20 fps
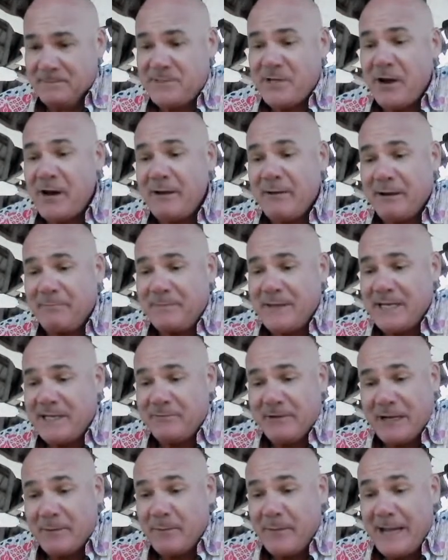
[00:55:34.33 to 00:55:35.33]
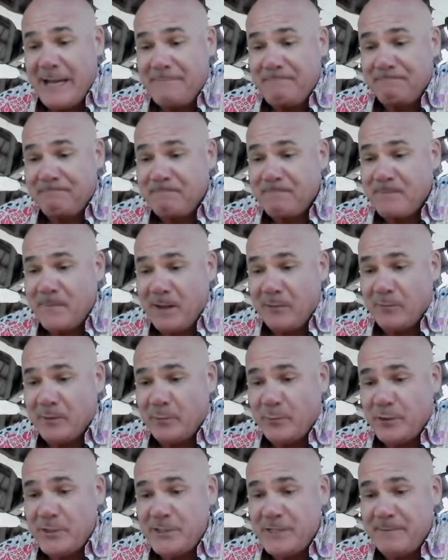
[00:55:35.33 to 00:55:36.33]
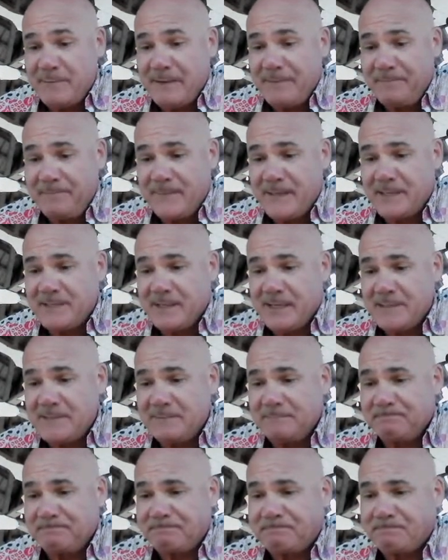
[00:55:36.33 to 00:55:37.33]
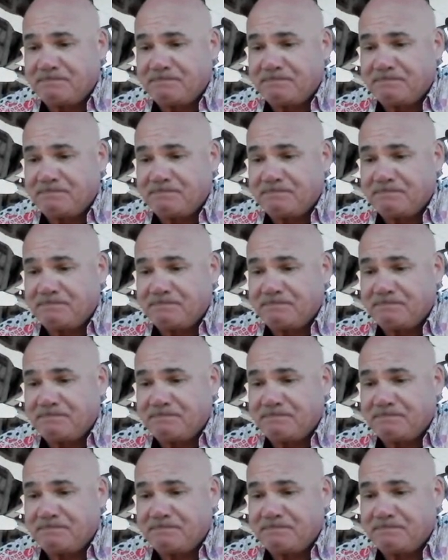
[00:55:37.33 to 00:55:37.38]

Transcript: anyway, thank you for coming by. Really appreciate it, man. That's awesome.